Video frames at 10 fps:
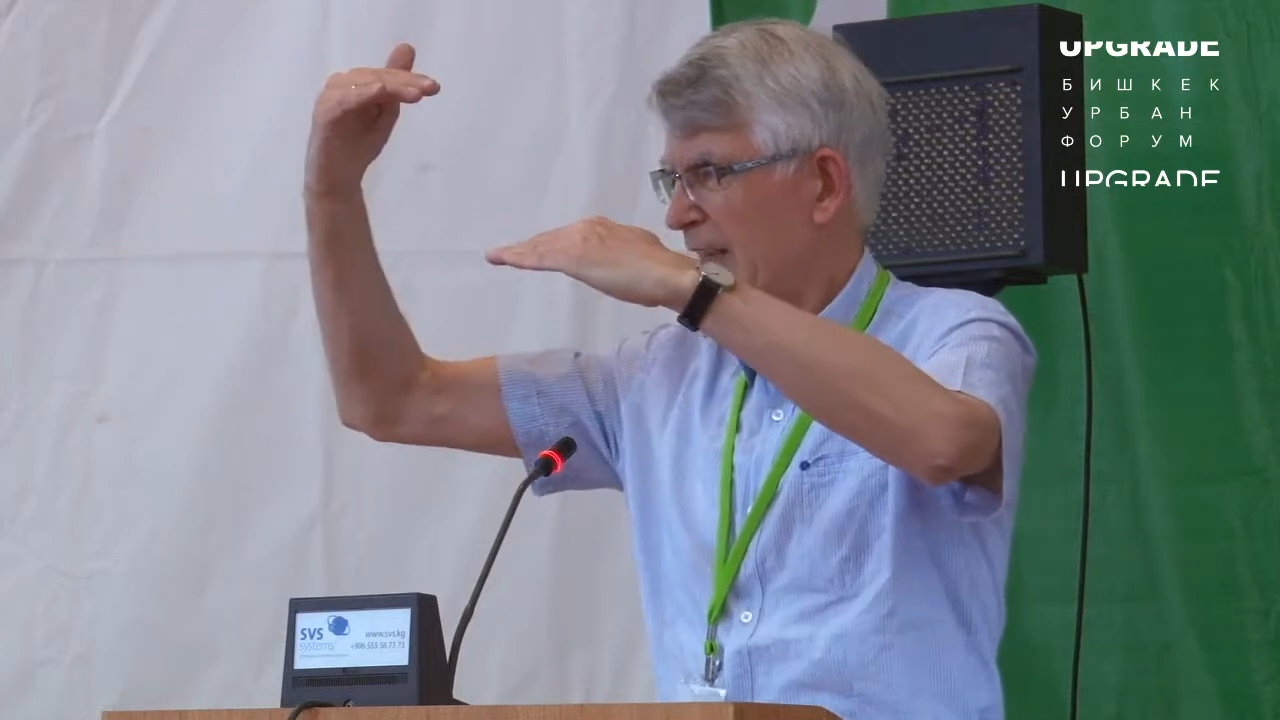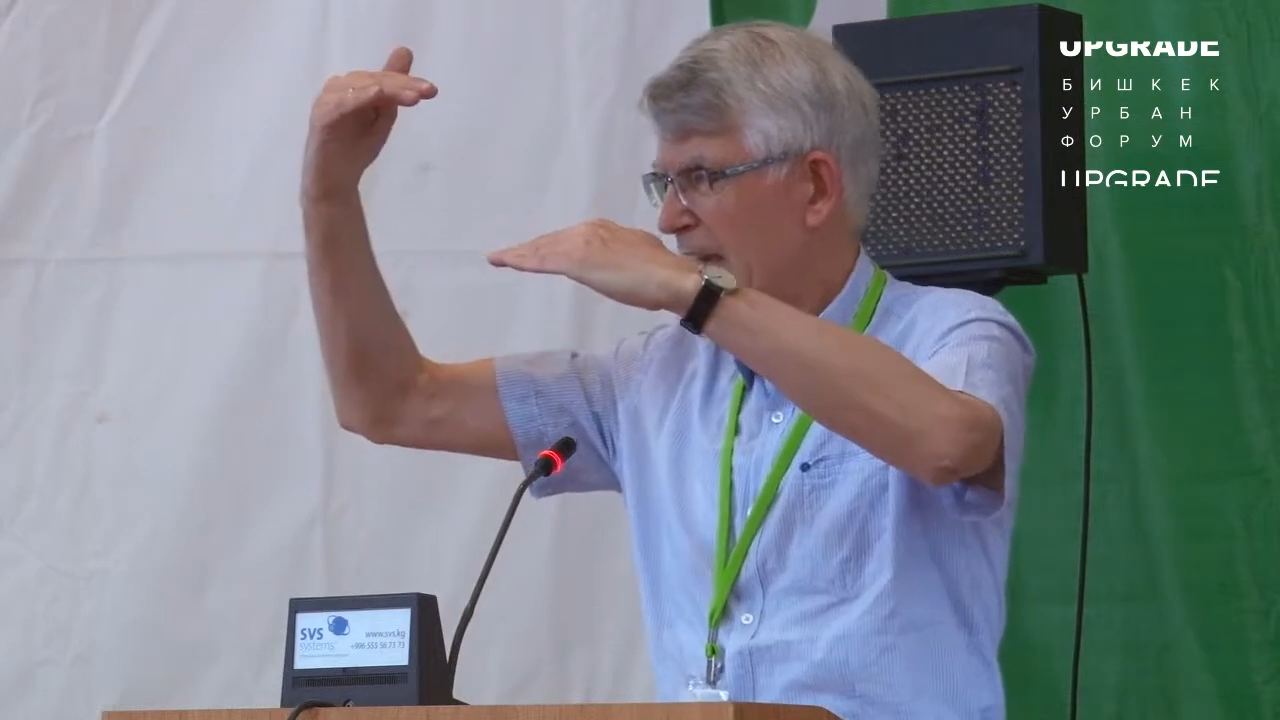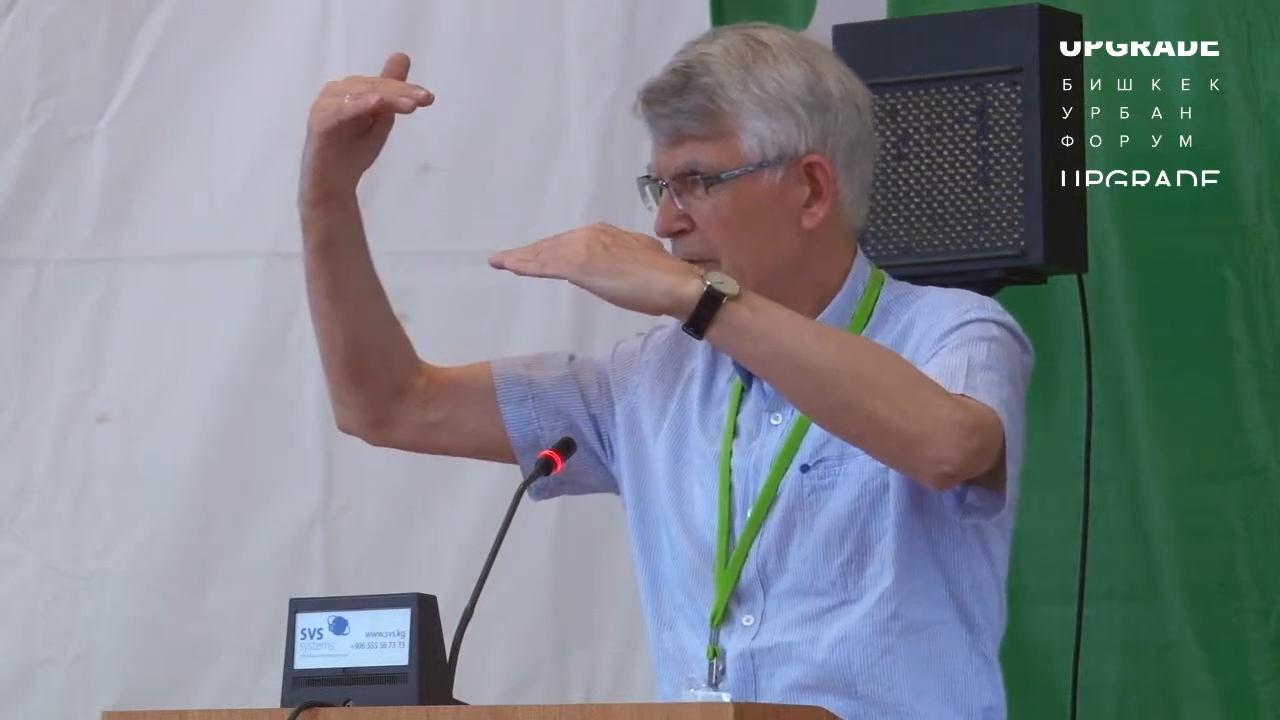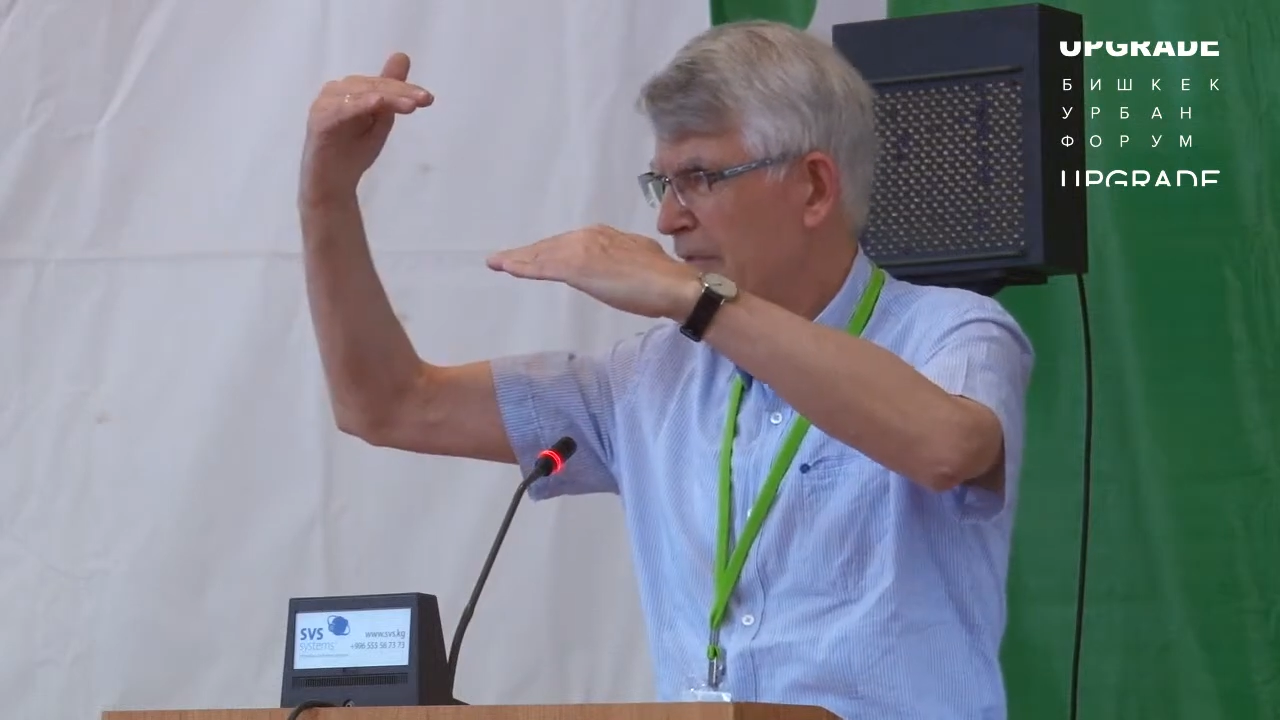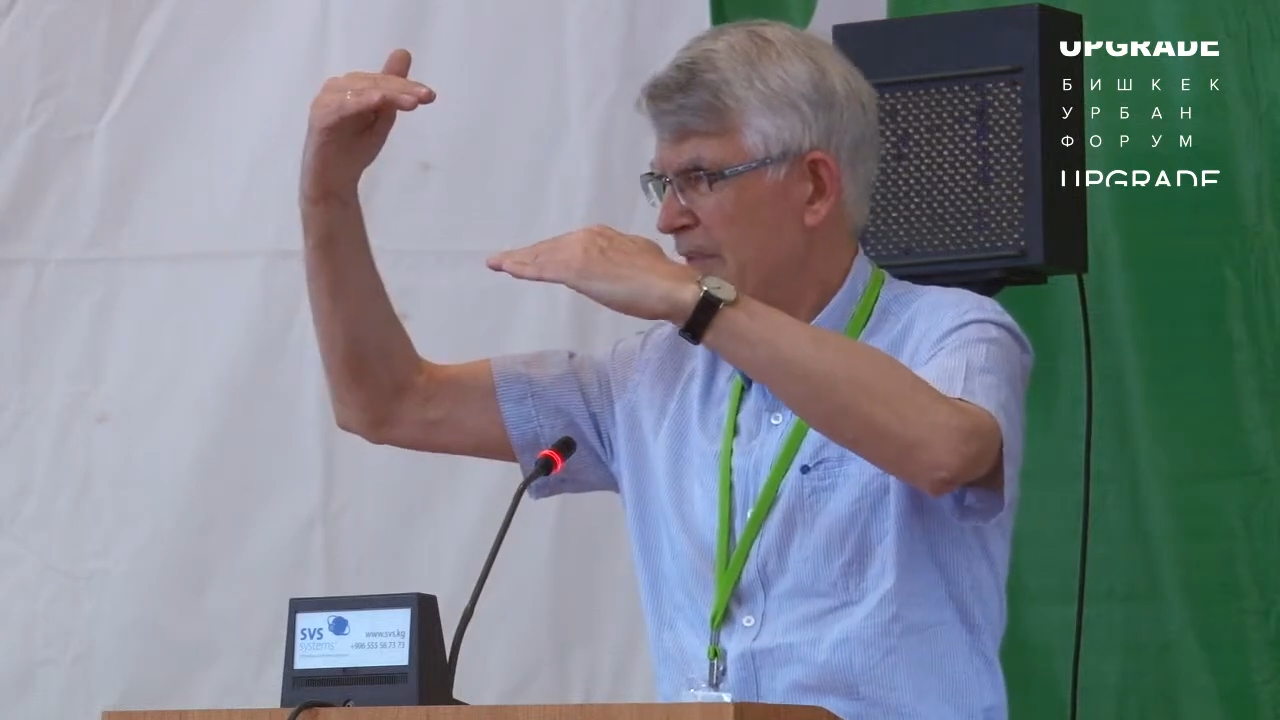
kind of